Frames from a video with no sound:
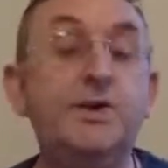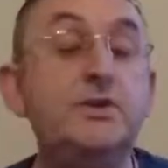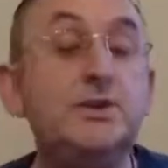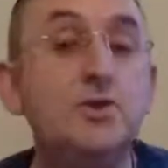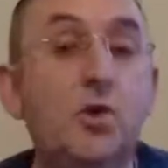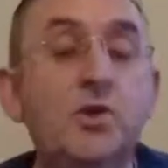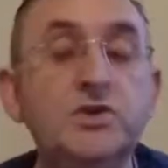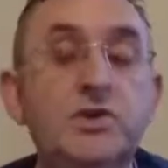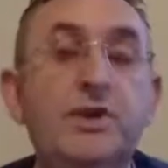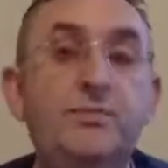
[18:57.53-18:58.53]
because there's
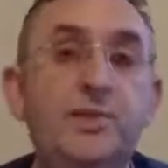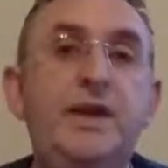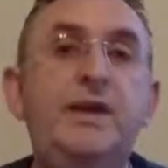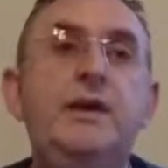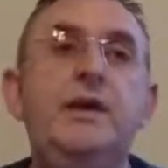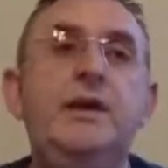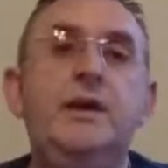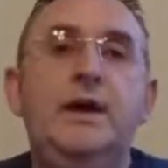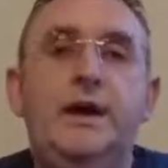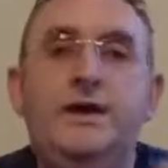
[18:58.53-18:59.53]
always going to be
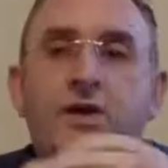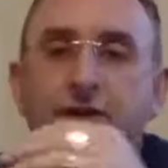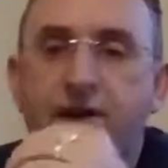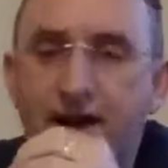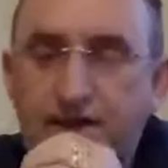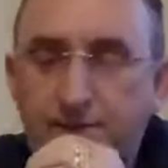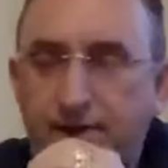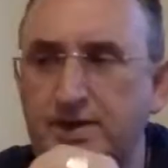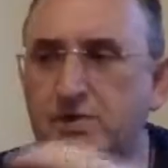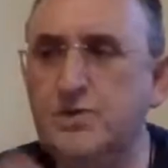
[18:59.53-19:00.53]
another
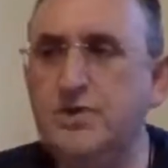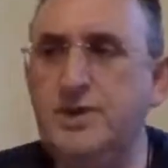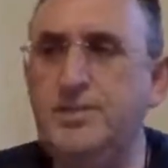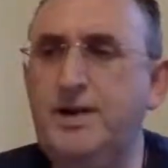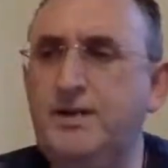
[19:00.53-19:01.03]
aspect. There's always going to be